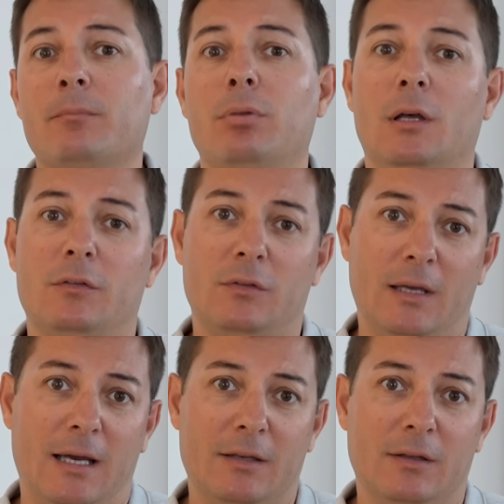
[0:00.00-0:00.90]
plus
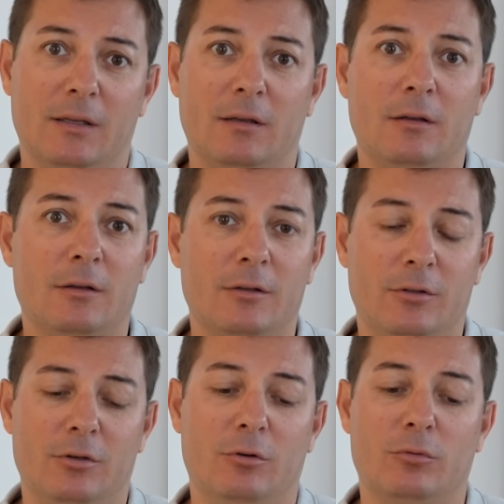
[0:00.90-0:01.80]
adding,
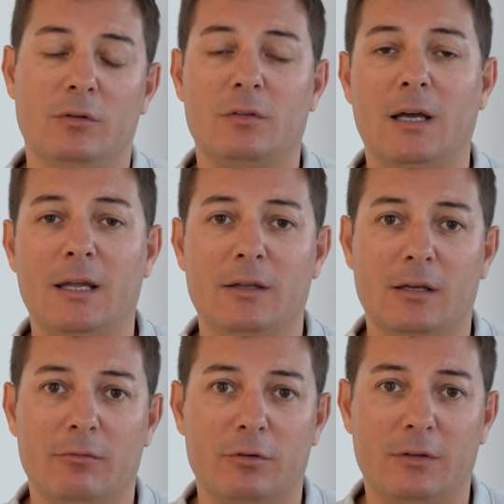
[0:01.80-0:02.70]
the sliding of the